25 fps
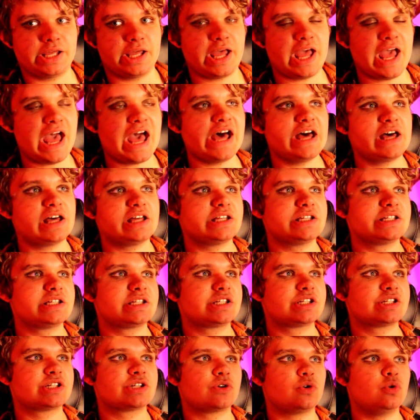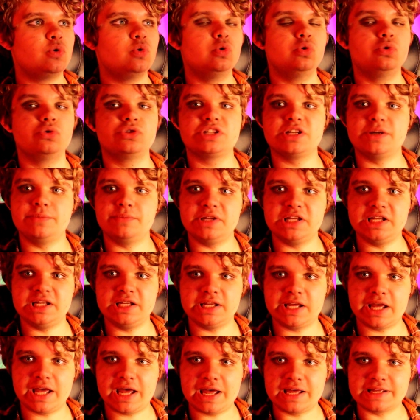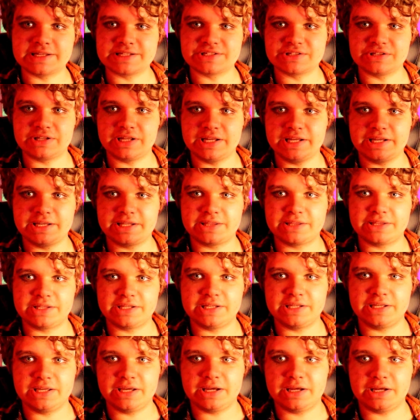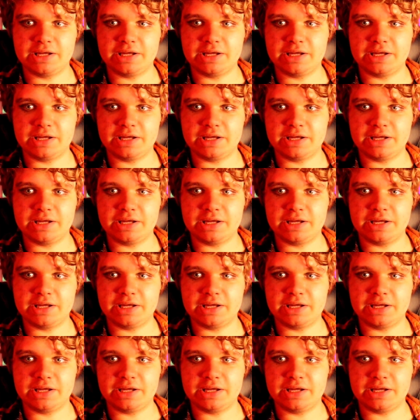as cool to me as like the